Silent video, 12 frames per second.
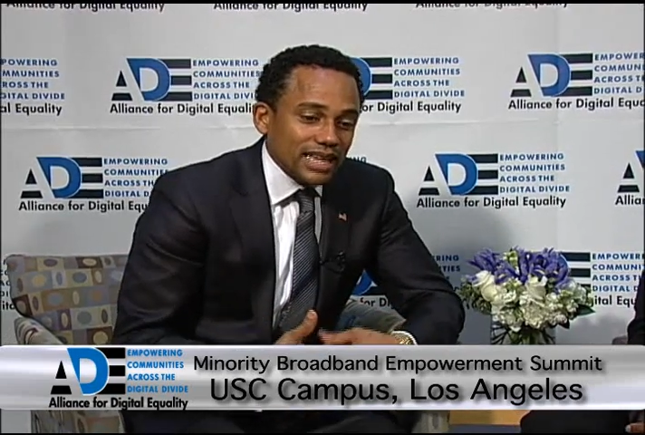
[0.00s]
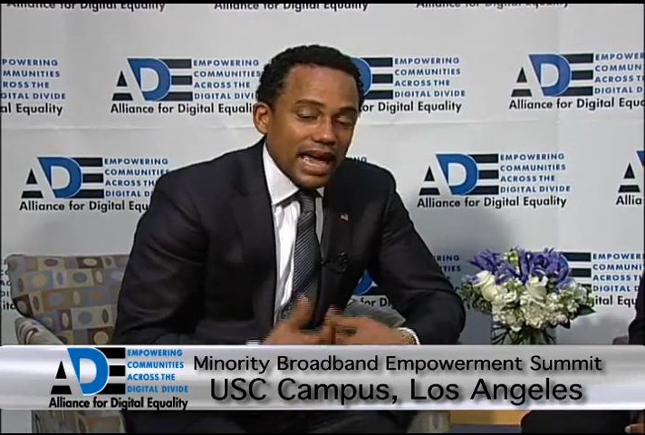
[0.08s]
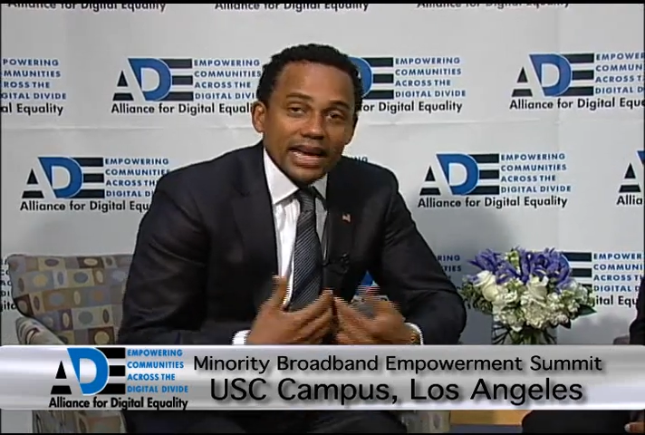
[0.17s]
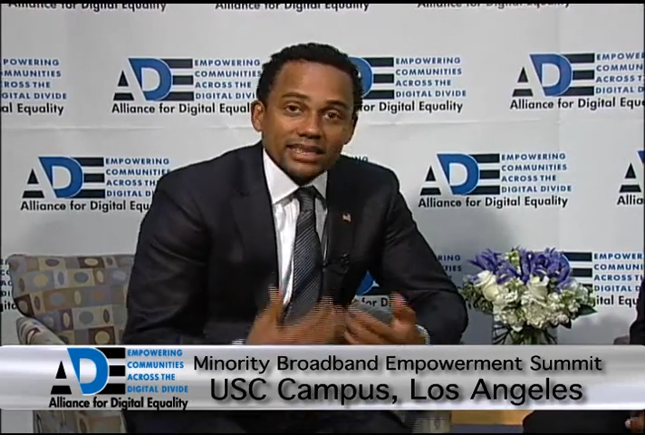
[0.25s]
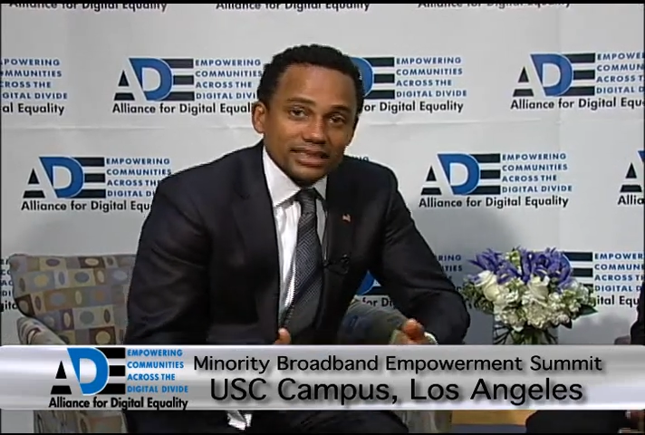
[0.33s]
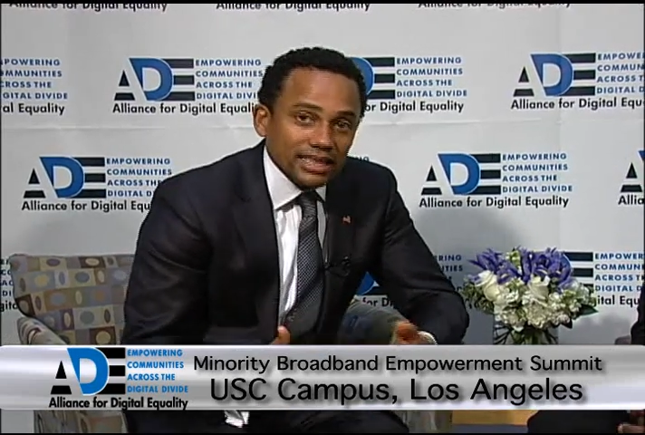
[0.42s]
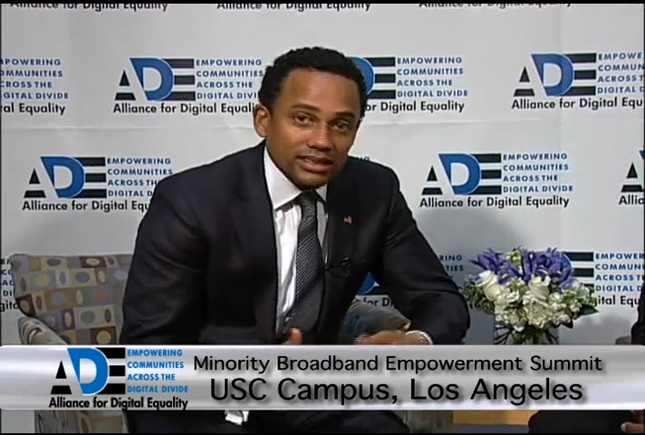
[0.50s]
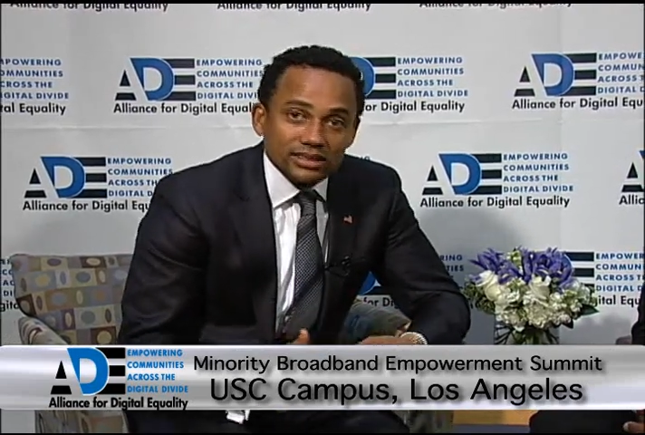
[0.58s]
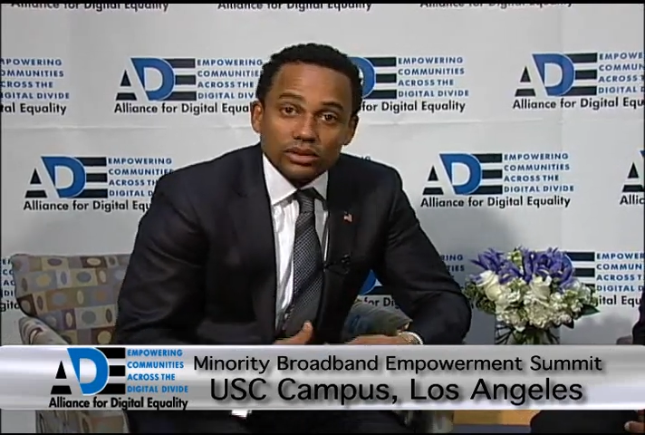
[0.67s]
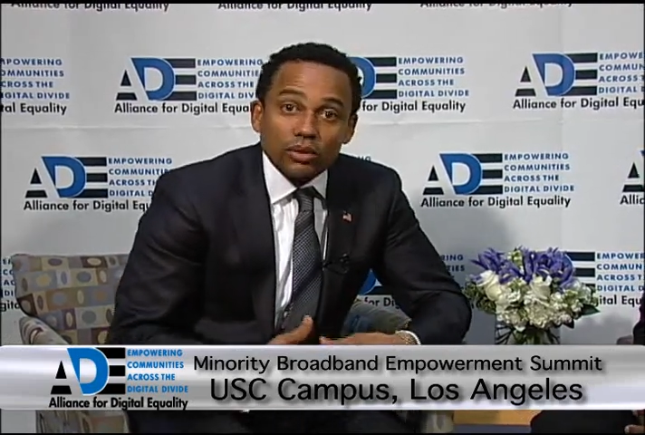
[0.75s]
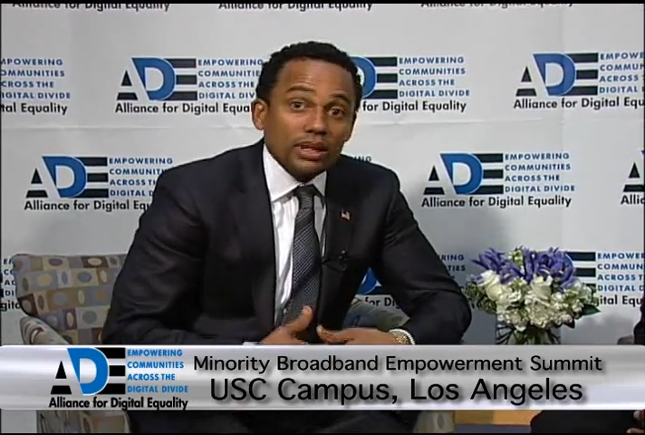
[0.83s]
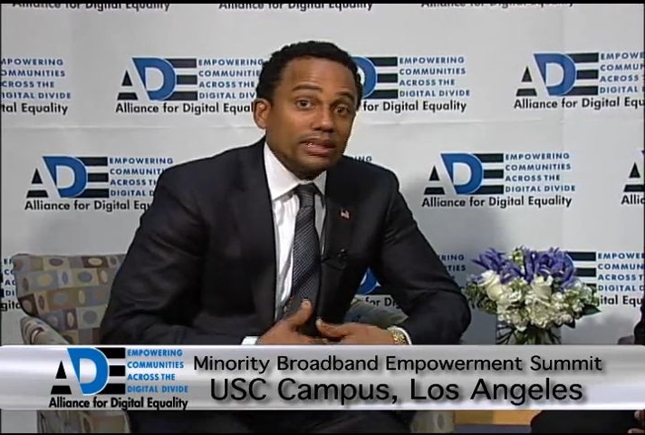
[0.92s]
access
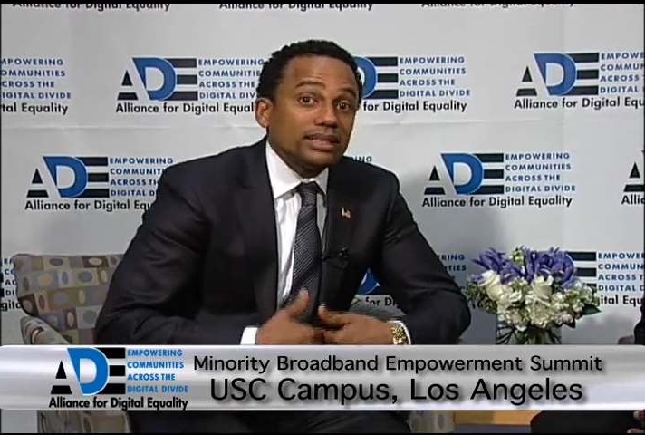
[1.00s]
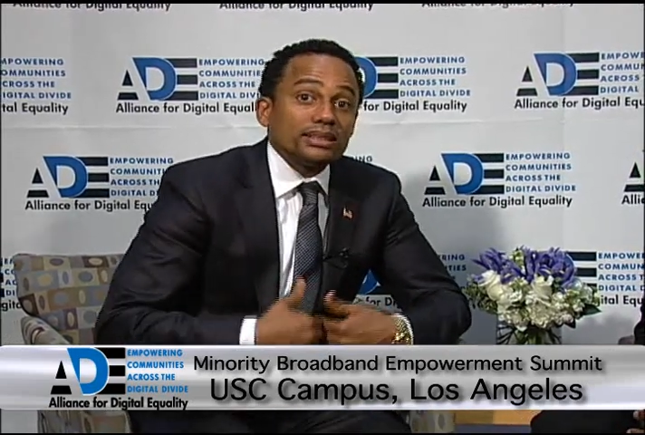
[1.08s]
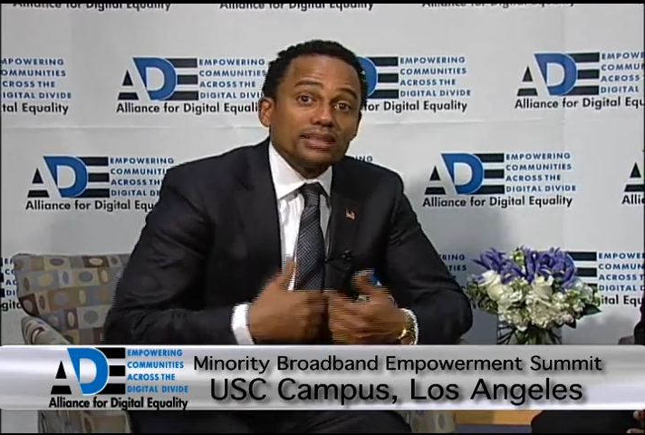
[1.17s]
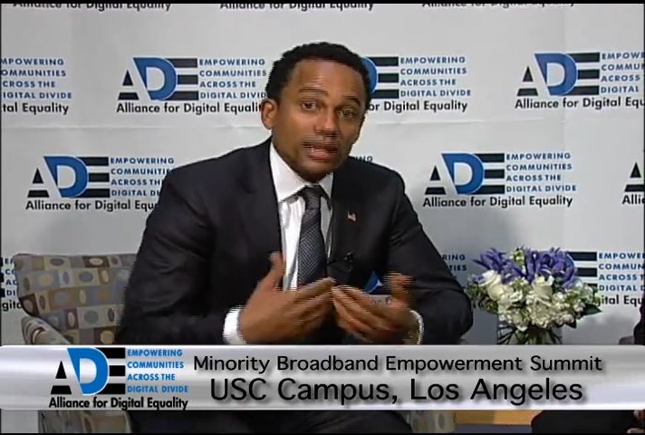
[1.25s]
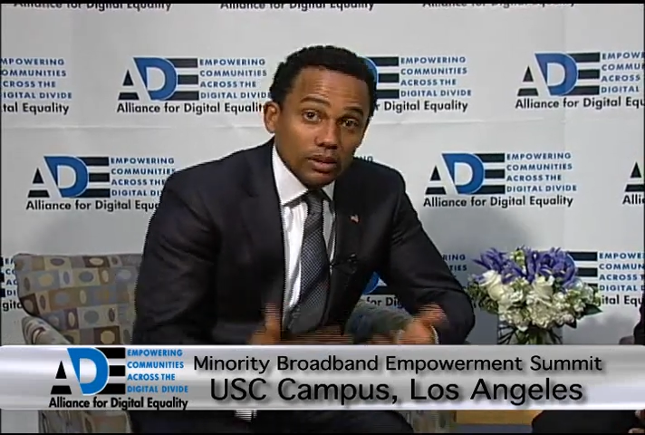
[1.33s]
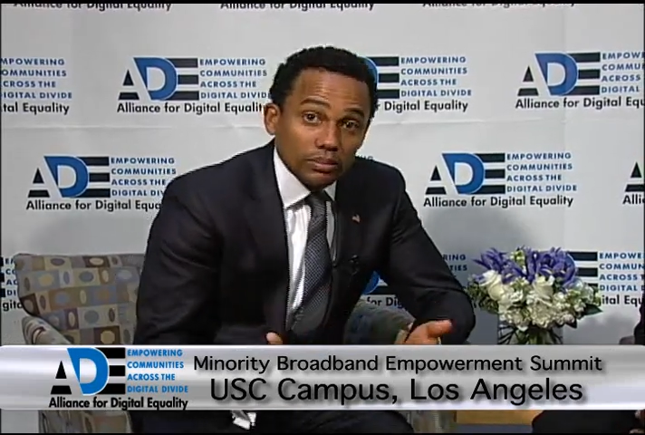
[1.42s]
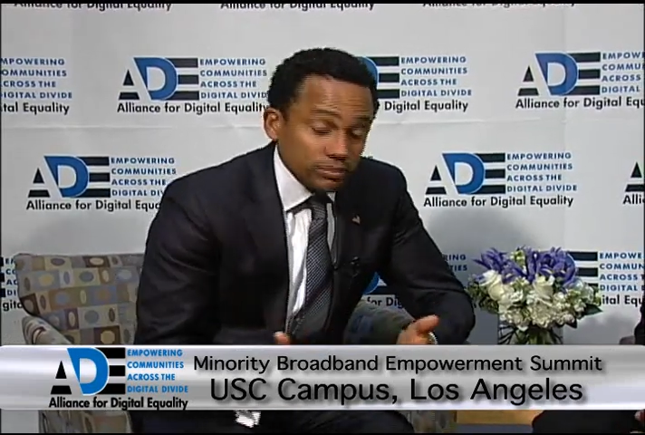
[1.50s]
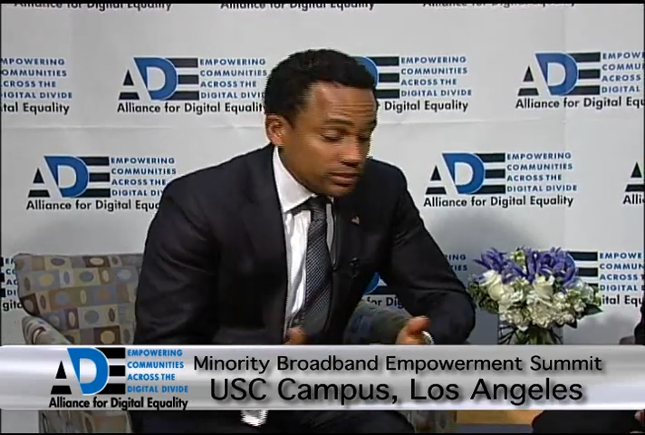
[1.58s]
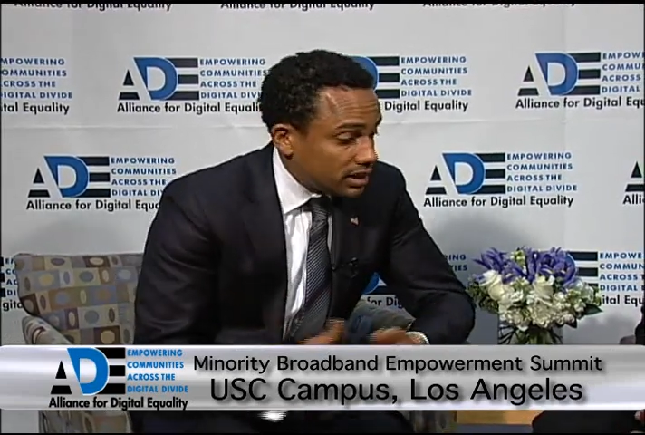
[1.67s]
and the whole idea is help.